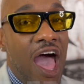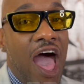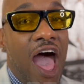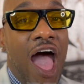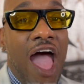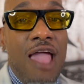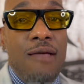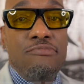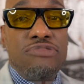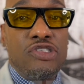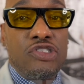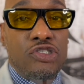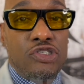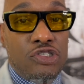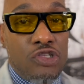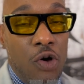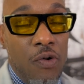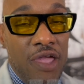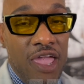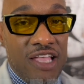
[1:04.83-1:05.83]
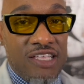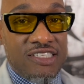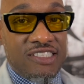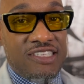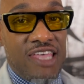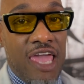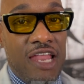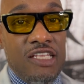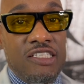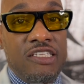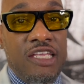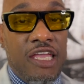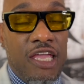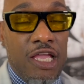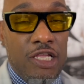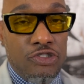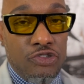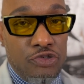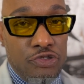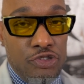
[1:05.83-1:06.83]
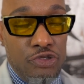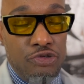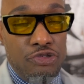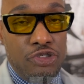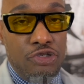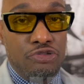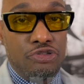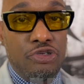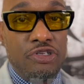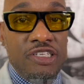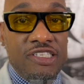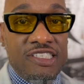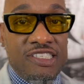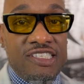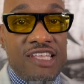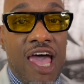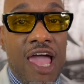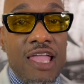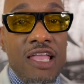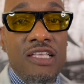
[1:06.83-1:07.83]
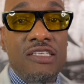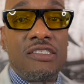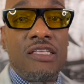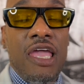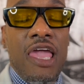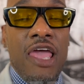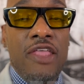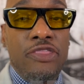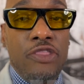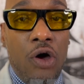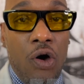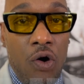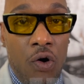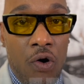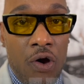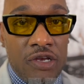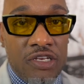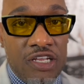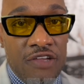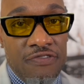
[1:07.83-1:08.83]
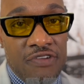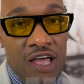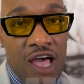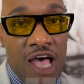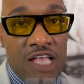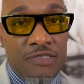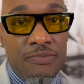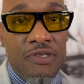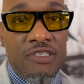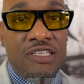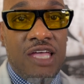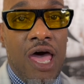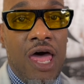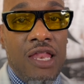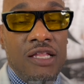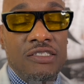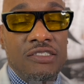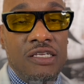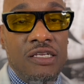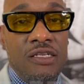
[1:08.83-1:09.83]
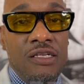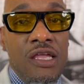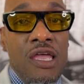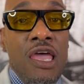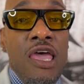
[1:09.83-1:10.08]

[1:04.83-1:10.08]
I am so excited to introduce you to the science and the art of cosmetology